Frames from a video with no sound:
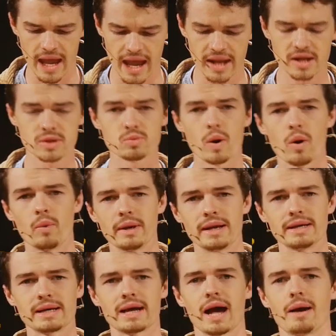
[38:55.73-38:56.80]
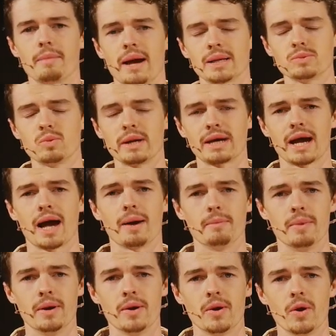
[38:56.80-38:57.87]
And as well, we need to come, as we
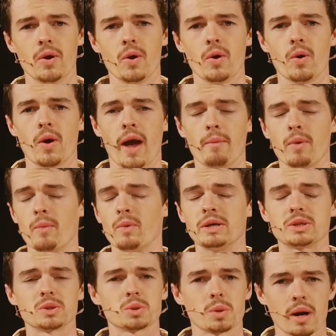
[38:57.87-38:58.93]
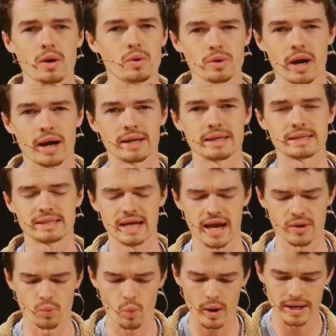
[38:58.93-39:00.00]
come, and when we struggle to
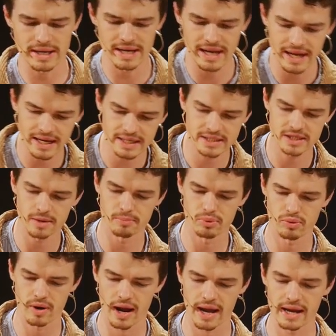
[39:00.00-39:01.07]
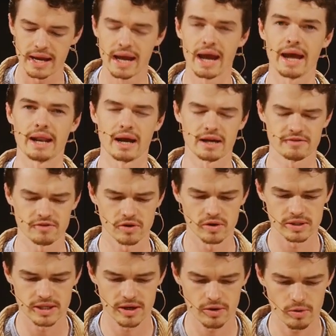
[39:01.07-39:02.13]
understand, we need to pray and ask for
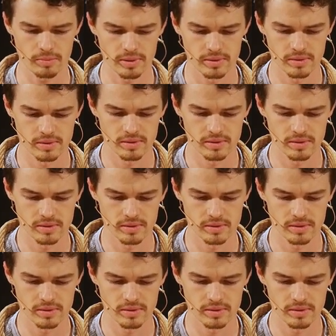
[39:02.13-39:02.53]
God's help.